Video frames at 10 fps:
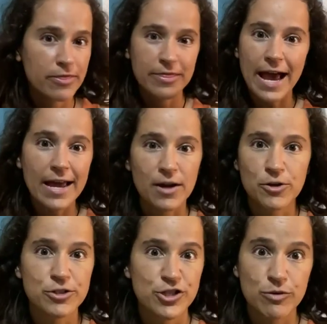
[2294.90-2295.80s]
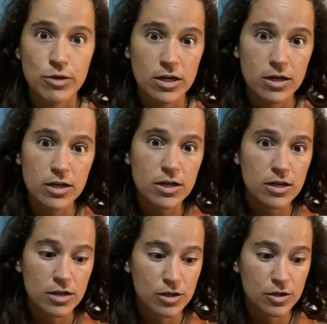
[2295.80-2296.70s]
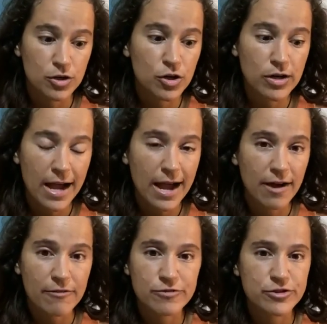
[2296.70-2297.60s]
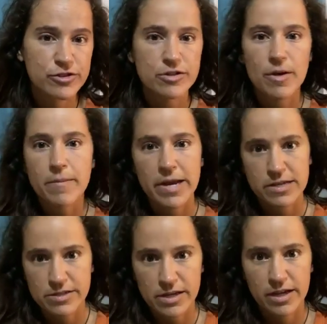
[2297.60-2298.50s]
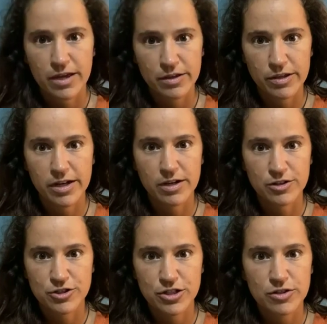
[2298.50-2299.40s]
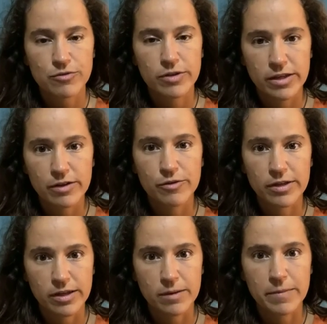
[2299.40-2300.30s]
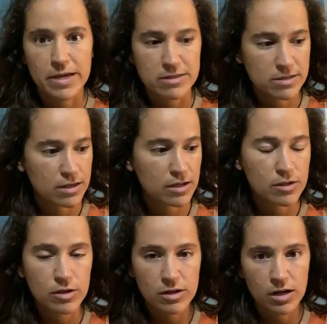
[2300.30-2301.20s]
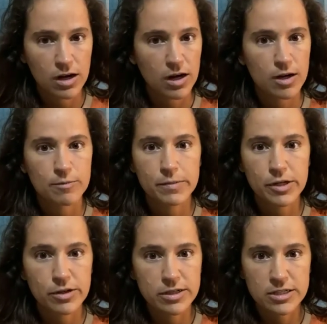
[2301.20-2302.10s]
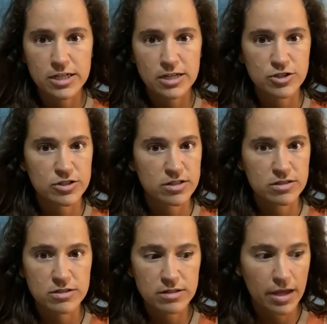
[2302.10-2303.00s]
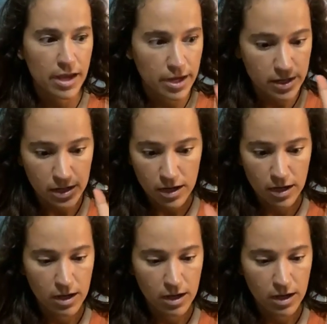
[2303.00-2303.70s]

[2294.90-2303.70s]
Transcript: that energy worker could have just amazing healing energy, really, really amazing, good heart, pure intentions, like